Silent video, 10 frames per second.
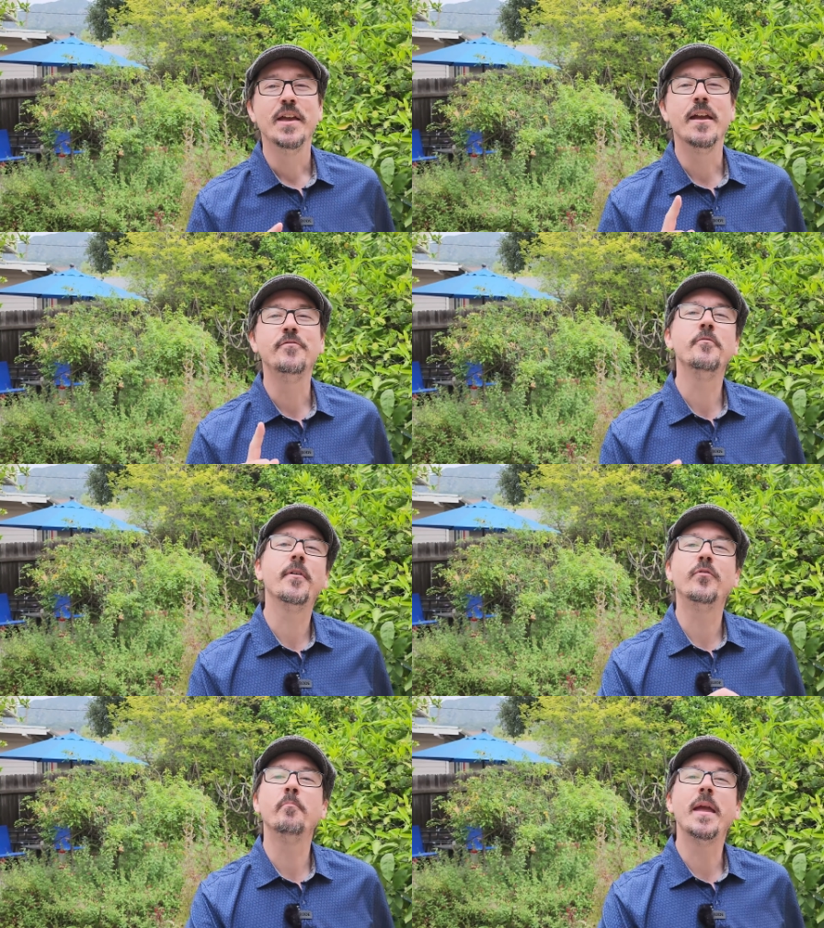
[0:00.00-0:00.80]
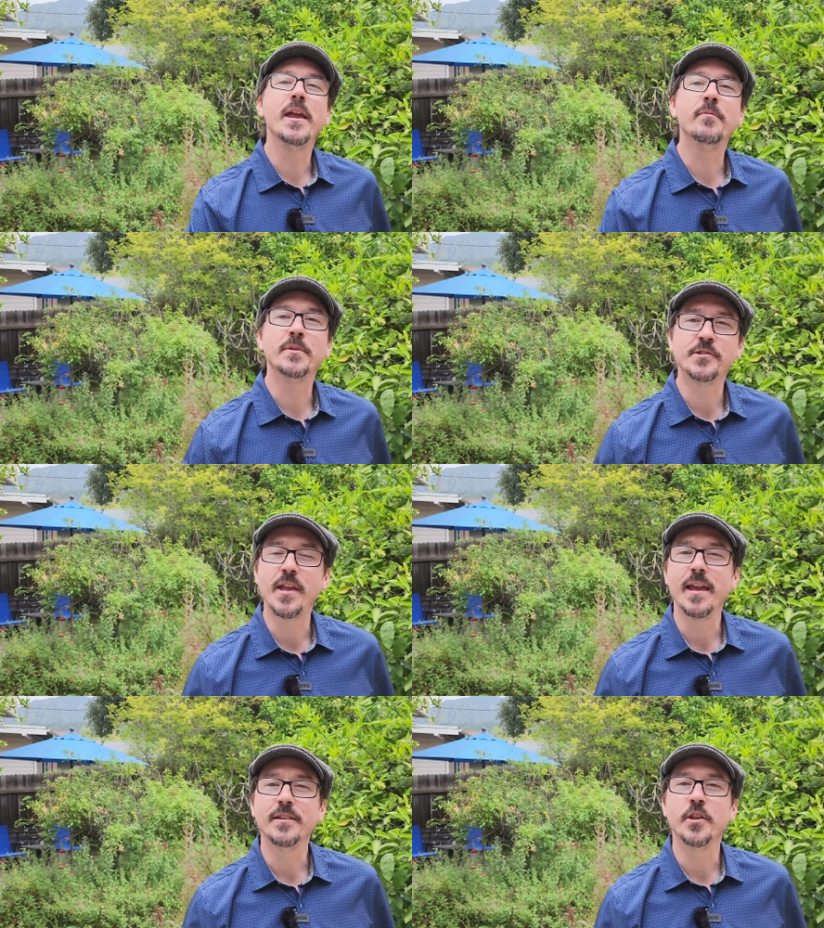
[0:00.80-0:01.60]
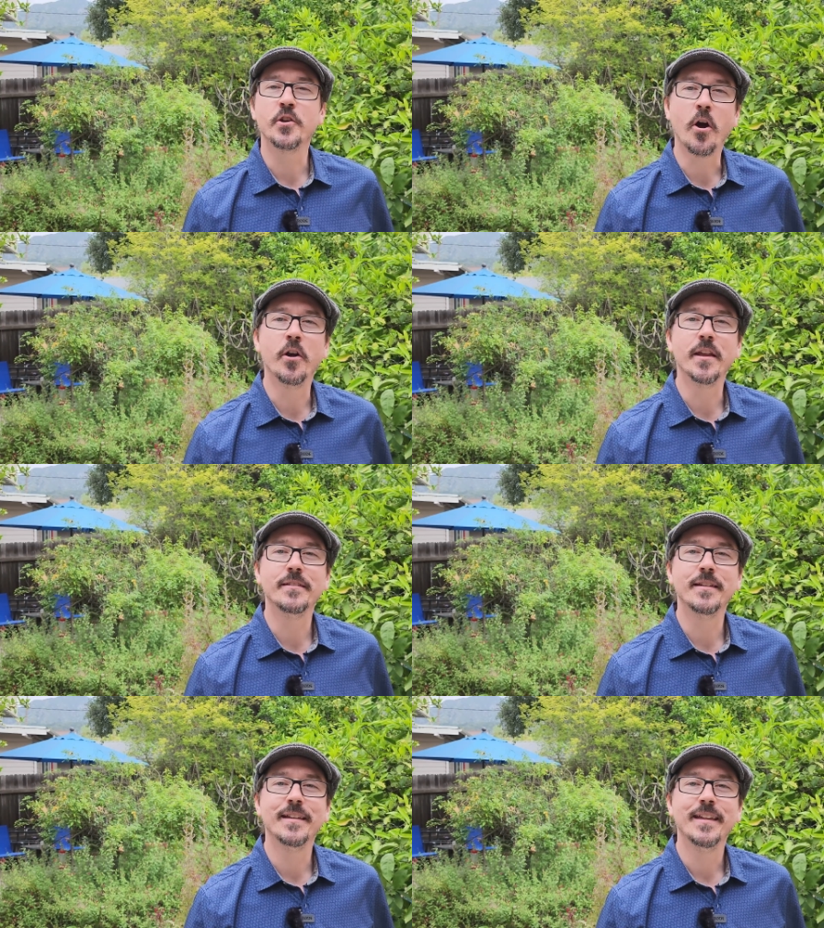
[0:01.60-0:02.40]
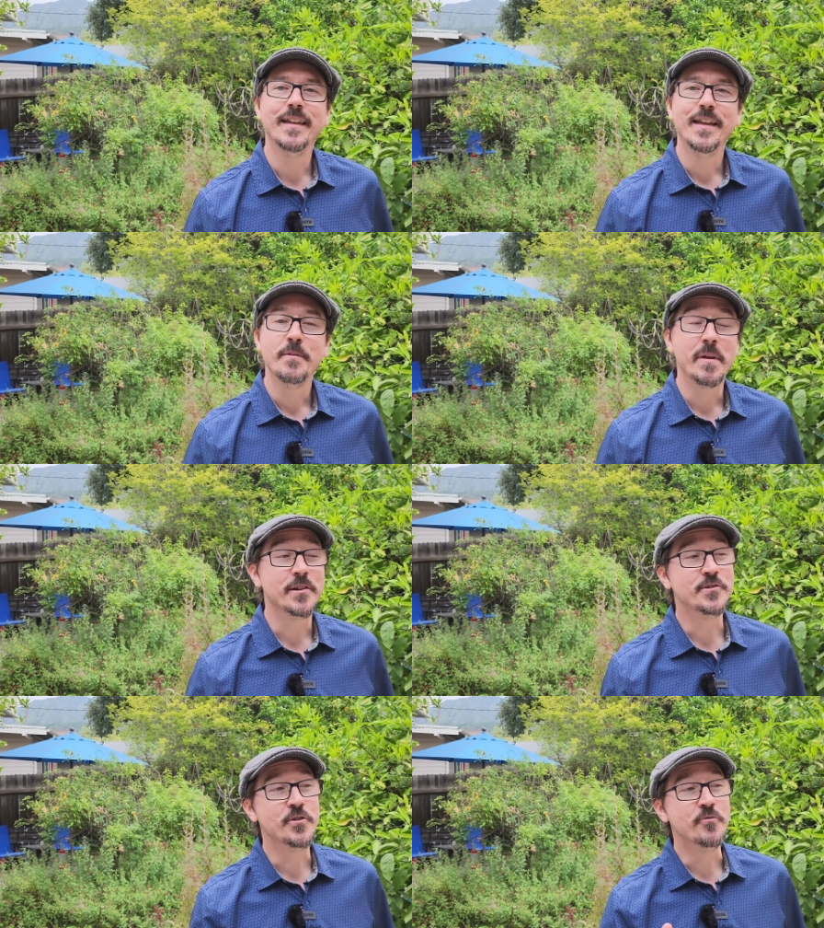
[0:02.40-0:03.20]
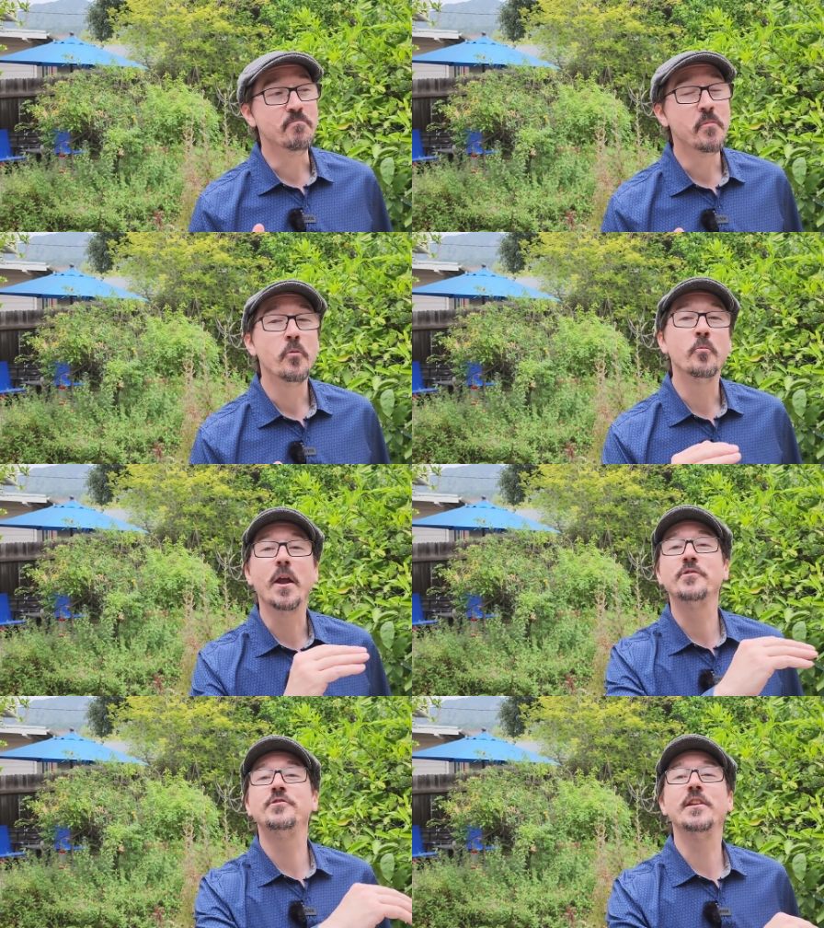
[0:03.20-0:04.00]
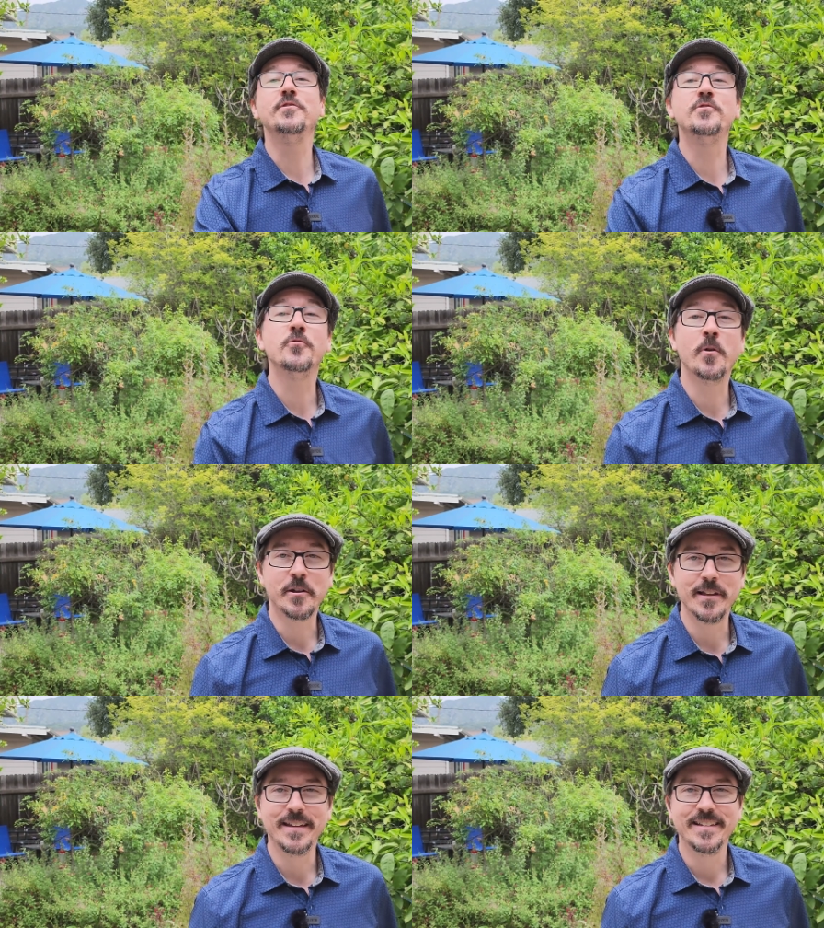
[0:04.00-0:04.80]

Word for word: If you've ever made a mistake in the garden because you rushed in too quickly,